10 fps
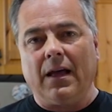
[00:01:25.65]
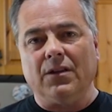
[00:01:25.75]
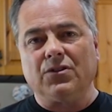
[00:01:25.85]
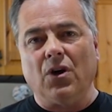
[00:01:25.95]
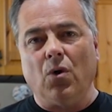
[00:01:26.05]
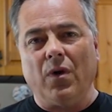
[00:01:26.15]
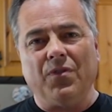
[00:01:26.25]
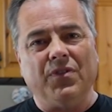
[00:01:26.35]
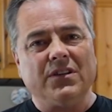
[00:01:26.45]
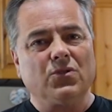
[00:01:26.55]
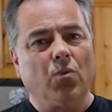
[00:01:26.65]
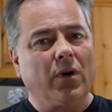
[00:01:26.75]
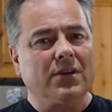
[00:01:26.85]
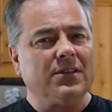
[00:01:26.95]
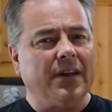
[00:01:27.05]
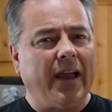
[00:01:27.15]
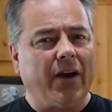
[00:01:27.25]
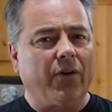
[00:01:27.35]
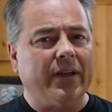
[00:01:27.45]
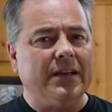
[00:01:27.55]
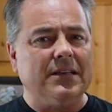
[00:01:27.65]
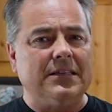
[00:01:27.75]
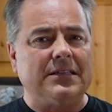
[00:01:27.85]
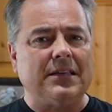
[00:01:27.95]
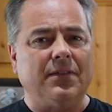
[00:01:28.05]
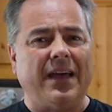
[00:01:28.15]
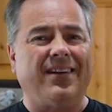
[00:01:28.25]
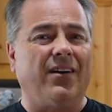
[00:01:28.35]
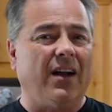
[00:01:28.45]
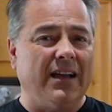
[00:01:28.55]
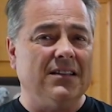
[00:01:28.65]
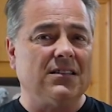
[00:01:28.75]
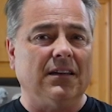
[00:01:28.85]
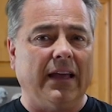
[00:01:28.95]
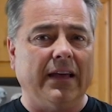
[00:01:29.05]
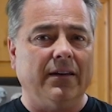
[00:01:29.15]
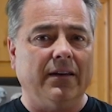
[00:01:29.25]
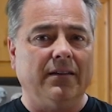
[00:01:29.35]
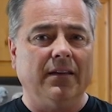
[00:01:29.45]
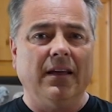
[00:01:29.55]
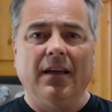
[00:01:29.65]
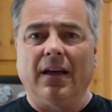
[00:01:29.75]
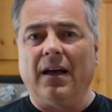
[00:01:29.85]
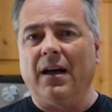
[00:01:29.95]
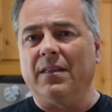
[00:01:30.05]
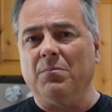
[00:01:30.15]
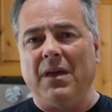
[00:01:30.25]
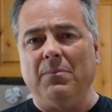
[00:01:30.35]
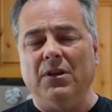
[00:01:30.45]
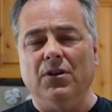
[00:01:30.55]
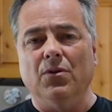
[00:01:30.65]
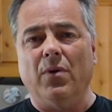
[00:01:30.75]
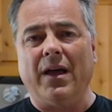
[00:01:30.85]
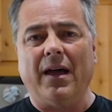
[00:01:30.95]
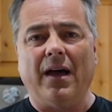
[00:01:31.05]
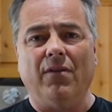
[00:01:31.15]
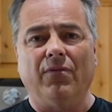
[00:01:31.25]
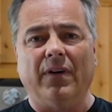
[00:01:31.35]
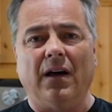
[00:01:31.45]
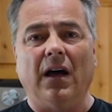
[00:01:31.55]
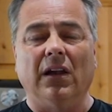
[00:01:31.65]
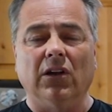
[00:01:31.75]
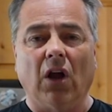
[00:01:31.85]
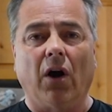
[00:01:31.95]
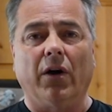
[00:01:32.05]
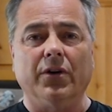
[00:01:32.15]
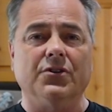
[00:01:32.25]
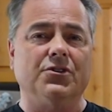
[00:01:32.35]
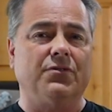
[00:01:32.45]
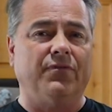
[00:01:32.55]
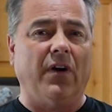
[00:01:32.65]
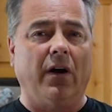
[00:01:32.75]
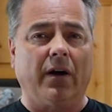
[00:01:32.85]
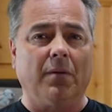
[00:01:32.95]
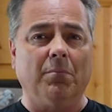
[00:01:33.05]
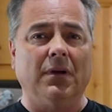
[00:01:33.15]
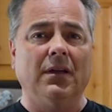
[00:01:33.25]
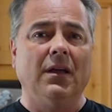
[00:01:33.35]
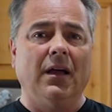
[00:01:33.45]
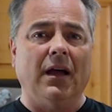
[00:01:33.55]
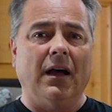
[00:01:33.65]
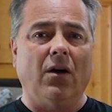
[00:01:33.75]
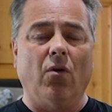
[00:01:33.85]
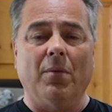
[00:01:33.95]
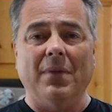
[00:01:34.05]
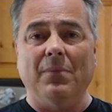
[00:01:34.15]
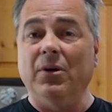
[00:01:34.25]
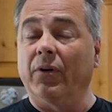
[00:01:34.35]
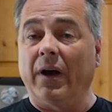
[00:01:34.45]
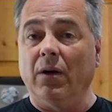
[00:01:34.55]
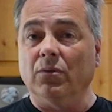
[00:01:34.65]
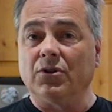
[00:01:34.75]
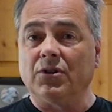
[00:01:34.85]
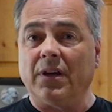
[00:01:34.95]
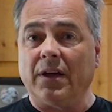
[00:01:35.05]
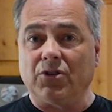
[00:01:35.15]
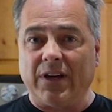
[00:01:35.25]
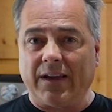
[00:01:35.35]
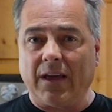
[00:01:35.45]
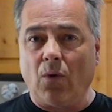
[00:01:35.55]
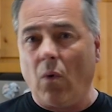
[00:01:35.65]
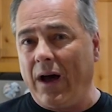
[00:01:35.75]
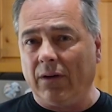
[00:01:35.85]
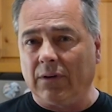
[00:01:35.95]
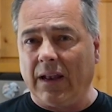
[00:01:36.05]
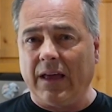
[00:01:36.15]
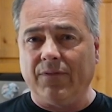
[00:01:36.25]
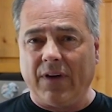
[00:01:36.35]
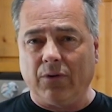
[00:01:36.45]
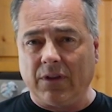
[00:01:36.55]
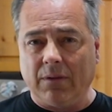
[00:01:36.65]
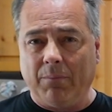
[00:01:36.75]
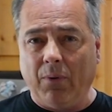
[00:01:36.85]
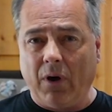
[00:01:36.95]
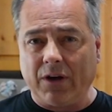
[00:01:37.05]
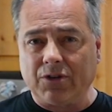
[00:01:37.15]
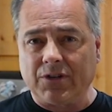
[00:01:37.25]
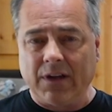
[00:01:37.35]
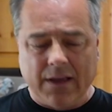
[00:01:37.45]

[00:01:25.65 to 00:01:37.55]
So this works in areas that are isolated. Maybe you have a large farm, or maybe you're out checking wildlife out in the bush.